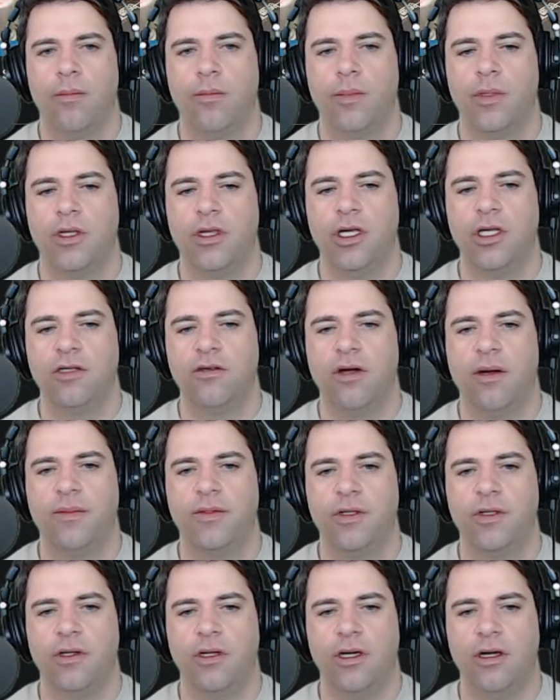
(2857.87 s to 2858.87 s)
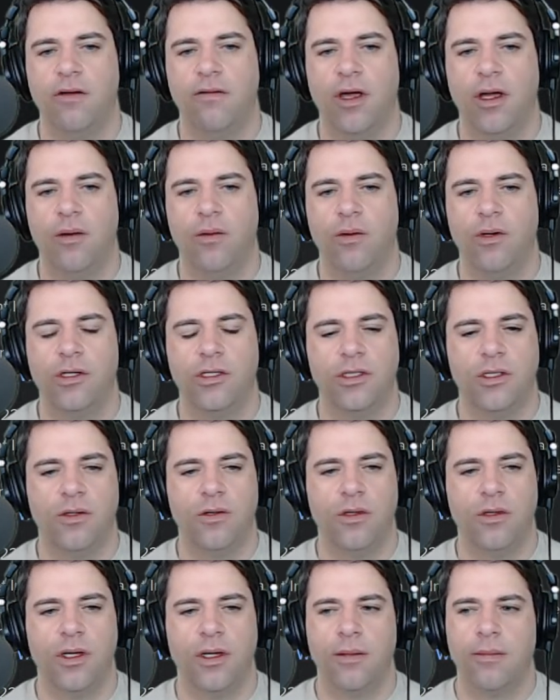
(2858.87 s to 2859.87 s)
but these are obsolete, right? What is the new
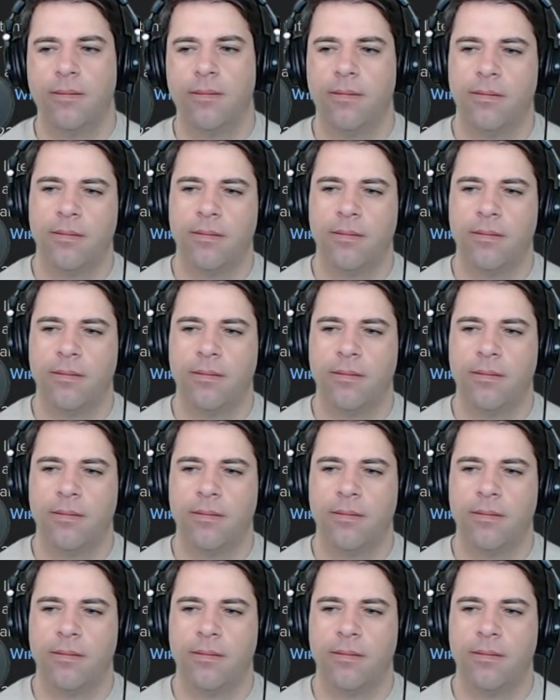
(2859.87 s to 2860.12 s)
thing?